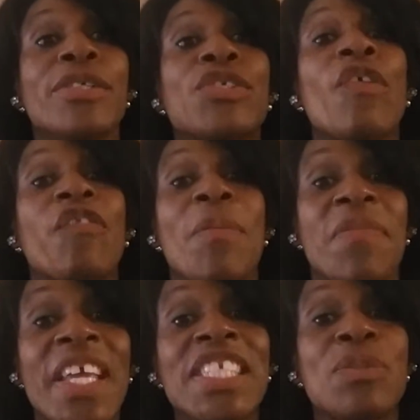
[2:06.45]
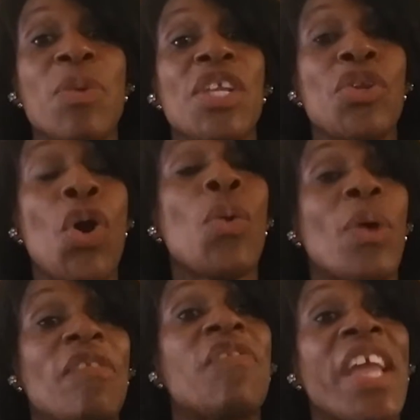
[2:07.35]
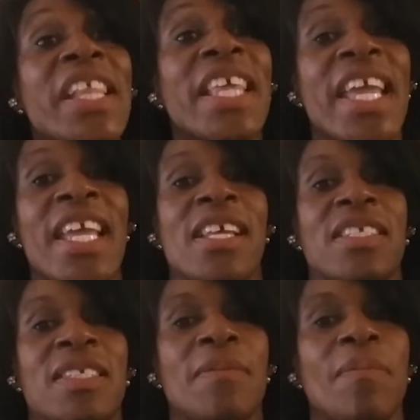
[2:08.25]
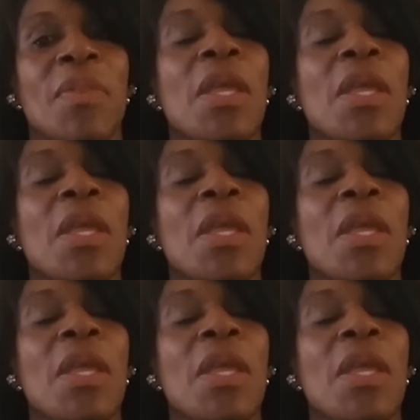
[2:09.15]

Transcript: So from this, we know what faith is.